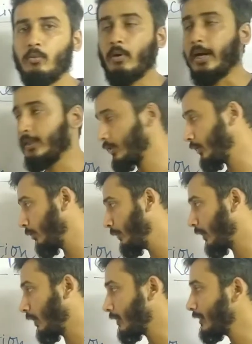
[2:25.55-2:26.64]
Why it is so?
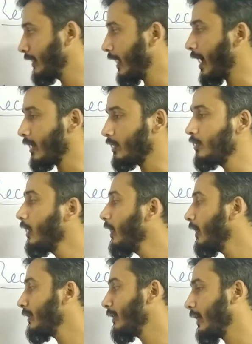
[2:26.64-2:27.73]
Because cash
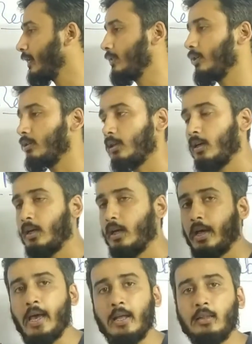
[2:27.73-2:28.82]
is an asset
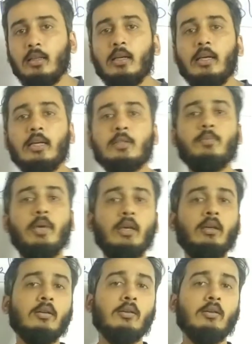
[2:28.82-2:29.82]
and it is being